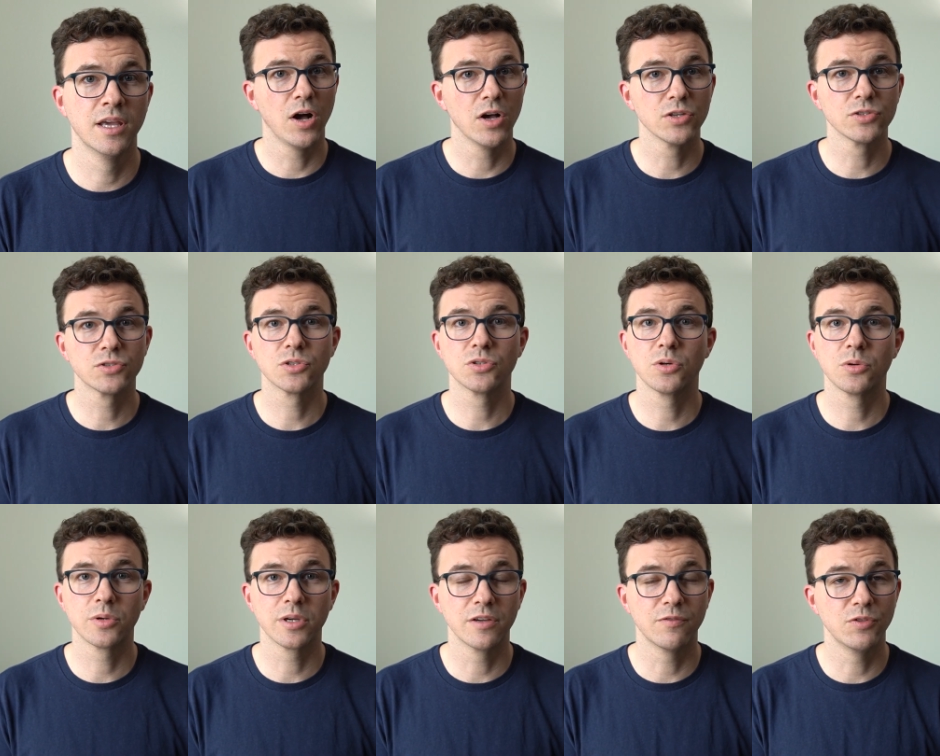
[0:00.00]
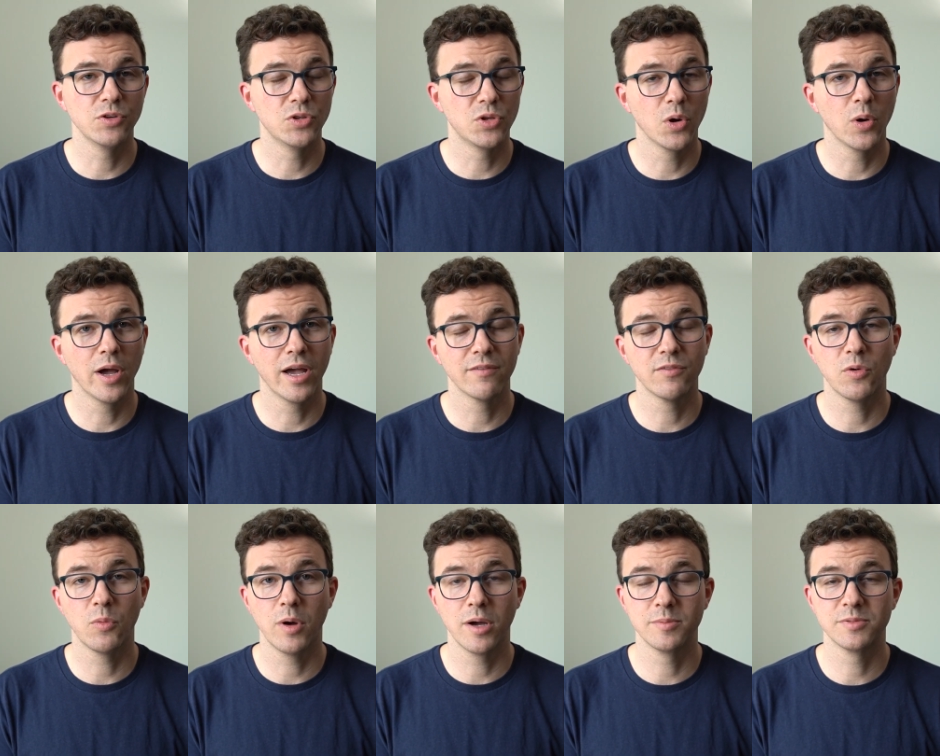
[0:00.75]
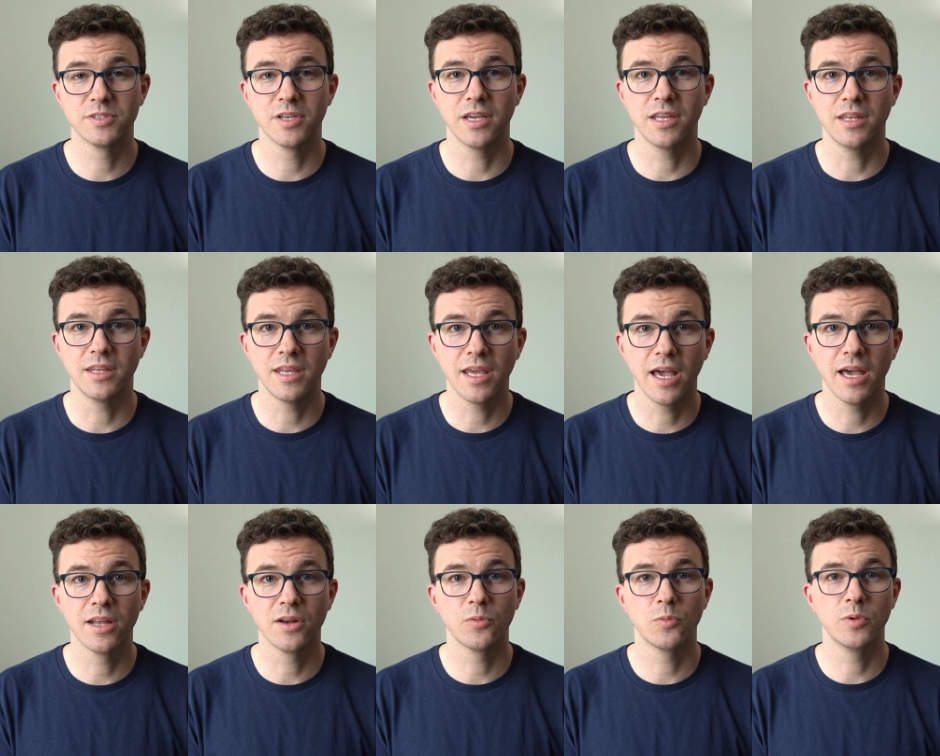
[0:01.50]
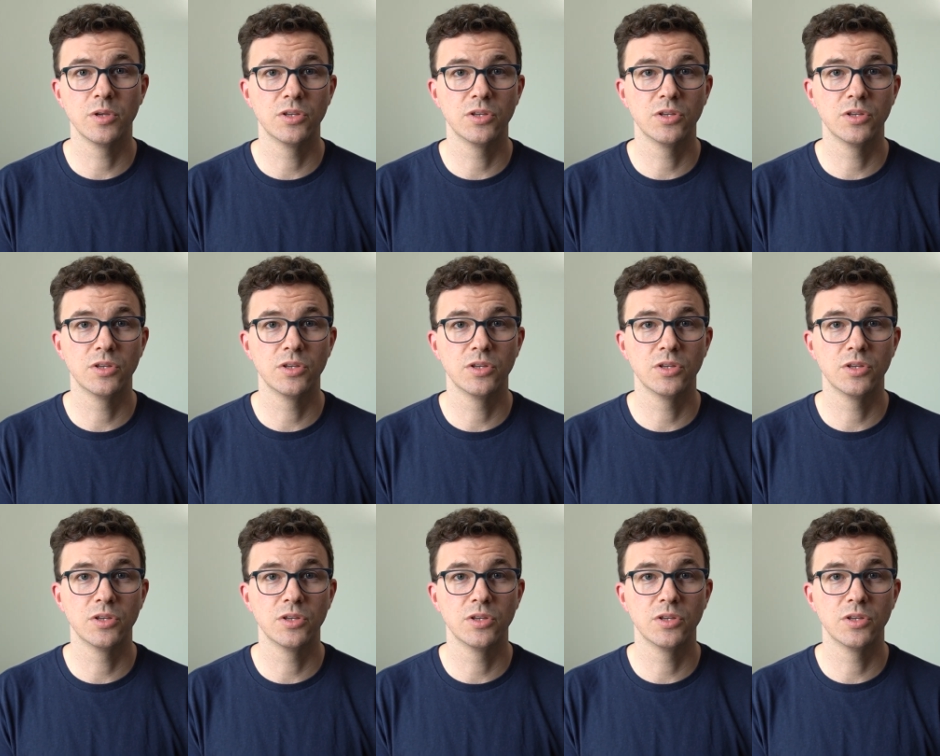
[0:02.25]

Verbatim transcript: Also, if you don't have a website yet,